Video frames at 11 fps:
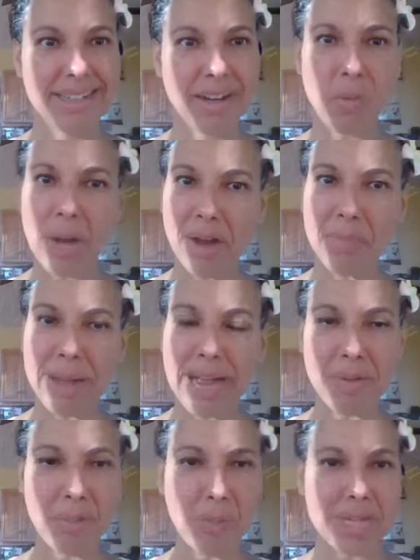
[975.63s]
a while
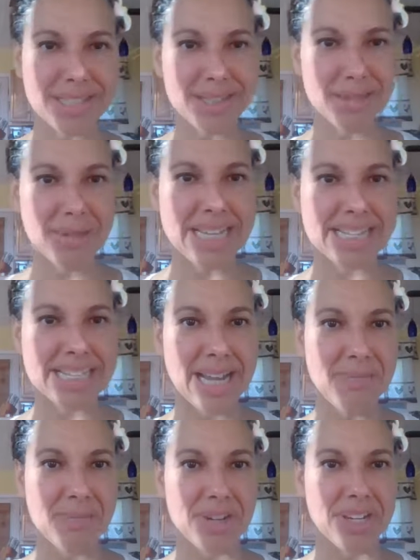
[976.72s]
back wasn't the right
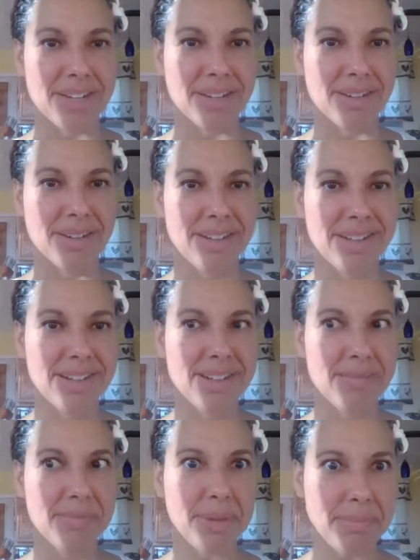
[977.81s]
time for you,
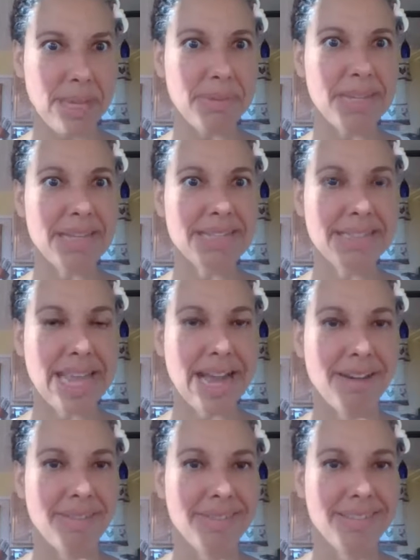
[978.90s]
but maybe it is
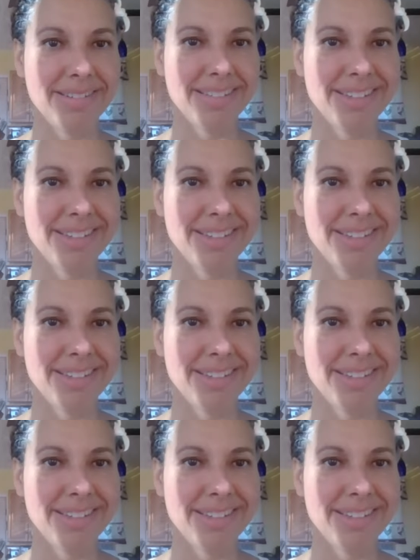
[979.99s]
now.